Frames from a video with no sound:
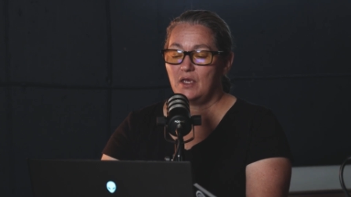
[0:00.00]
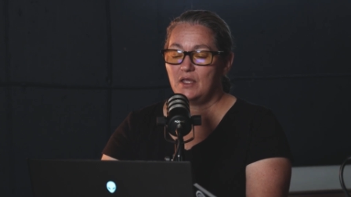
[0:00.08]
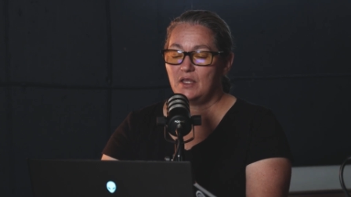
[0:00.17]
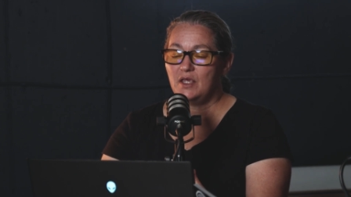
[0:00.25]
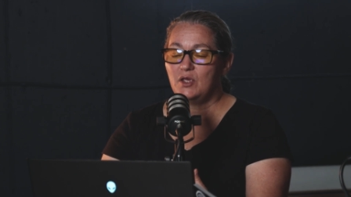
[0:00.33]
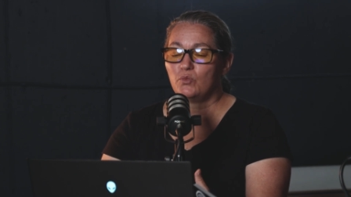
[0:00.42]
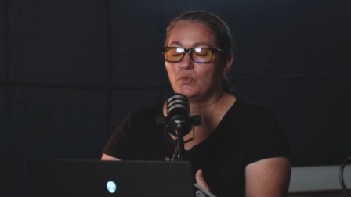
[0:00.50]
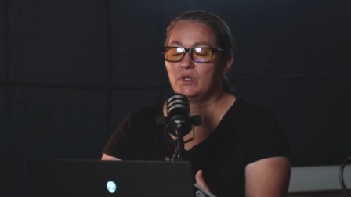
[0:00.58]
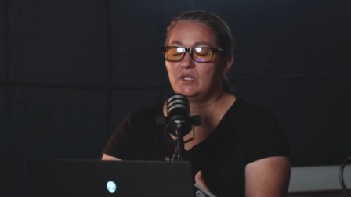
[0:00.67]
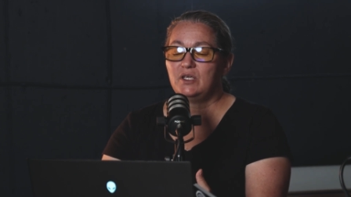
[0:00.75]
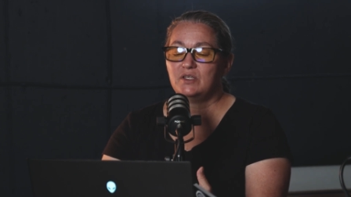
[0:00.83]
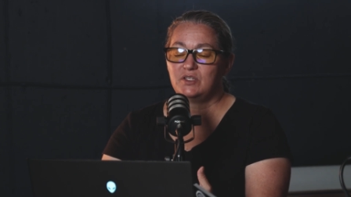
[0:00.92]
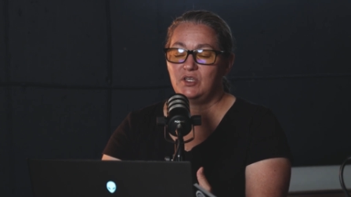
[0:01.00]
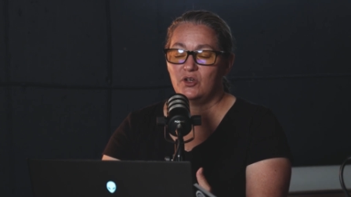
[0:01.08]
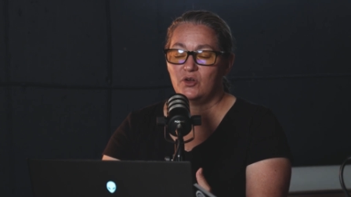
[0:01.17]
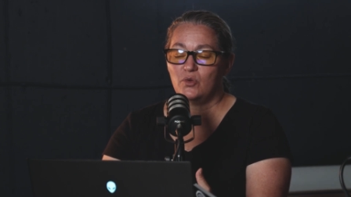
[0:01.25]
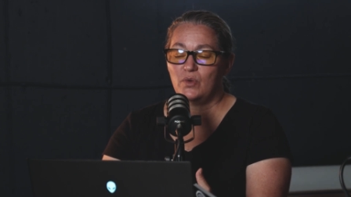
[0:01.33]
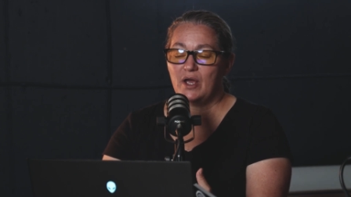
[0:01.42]
it really is
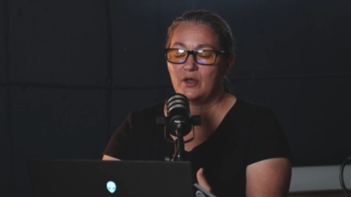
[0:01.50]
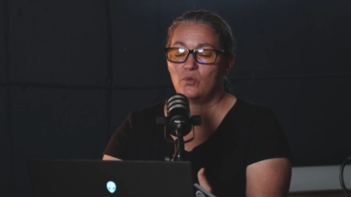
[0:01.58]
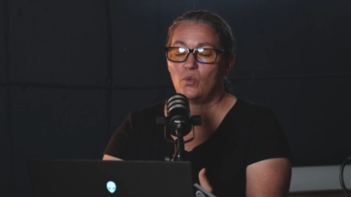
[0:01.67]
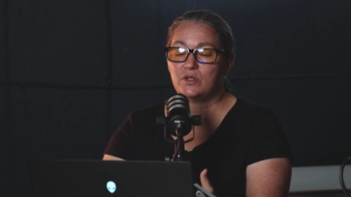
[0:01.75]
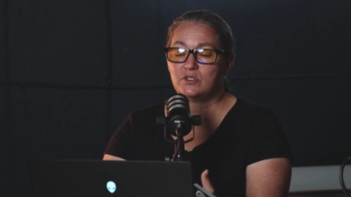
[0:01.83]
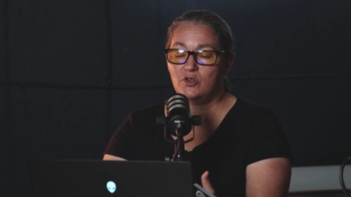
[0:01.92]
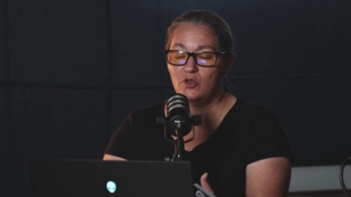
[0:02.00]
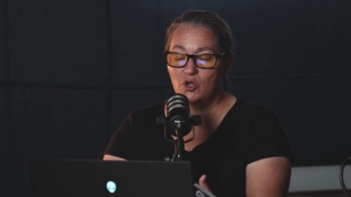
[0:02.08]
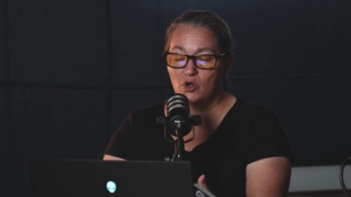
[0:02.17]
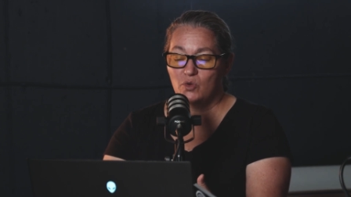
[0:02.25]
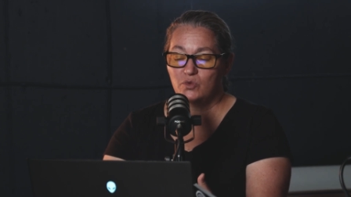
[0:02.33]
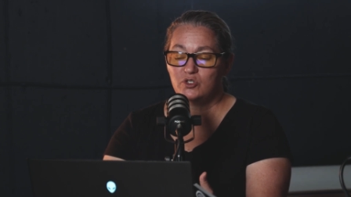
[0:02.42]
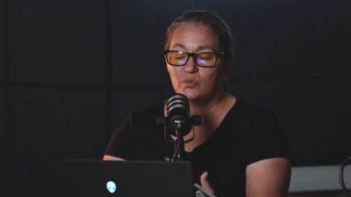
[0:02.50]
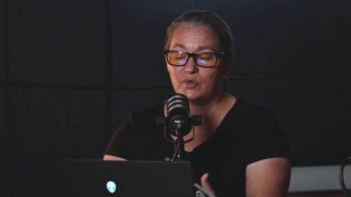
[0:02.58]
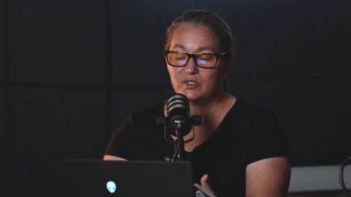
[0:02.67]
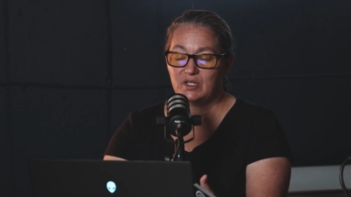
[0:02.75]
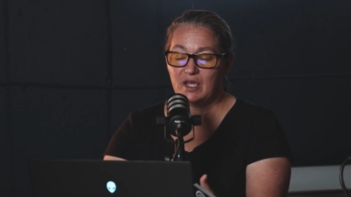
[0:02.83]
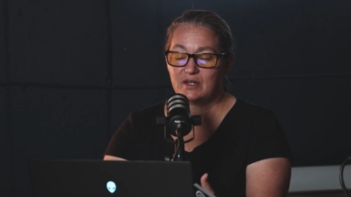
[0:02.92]
geared around what's known to
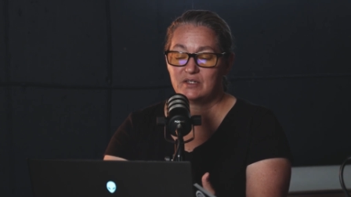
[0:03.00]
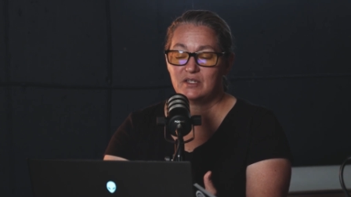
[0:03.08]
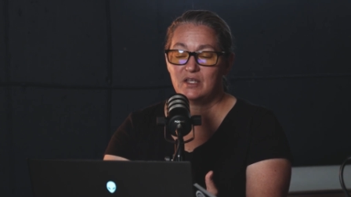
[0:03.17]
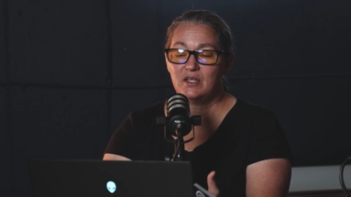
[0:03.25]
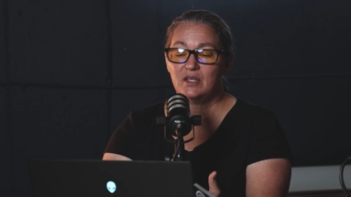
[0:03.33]
protect